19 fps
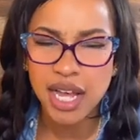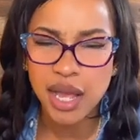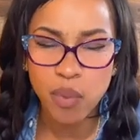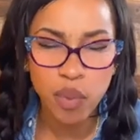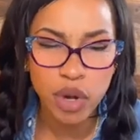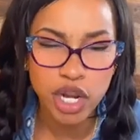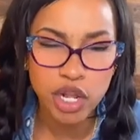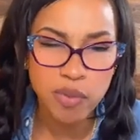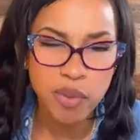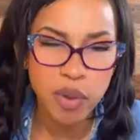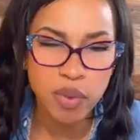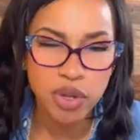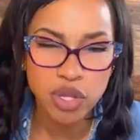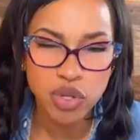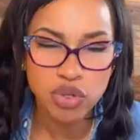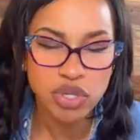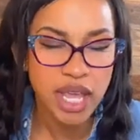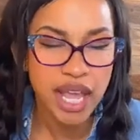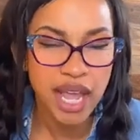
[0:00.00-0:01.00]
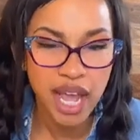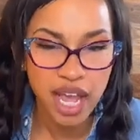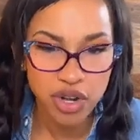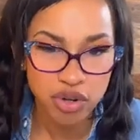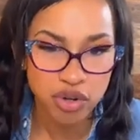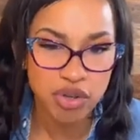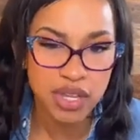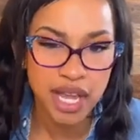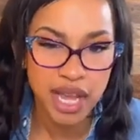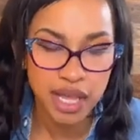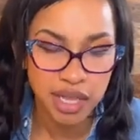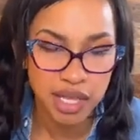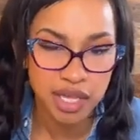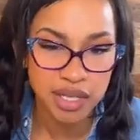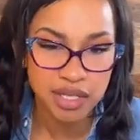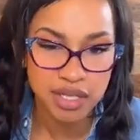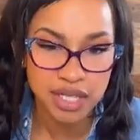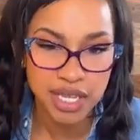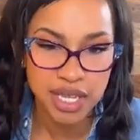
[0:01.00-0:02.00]
And what do you mean when you say under the
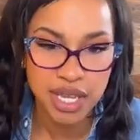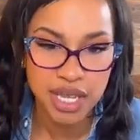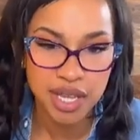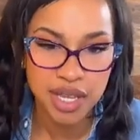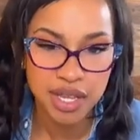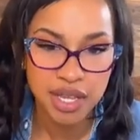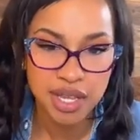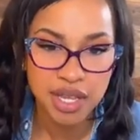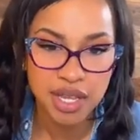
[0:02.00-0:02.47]
LLC?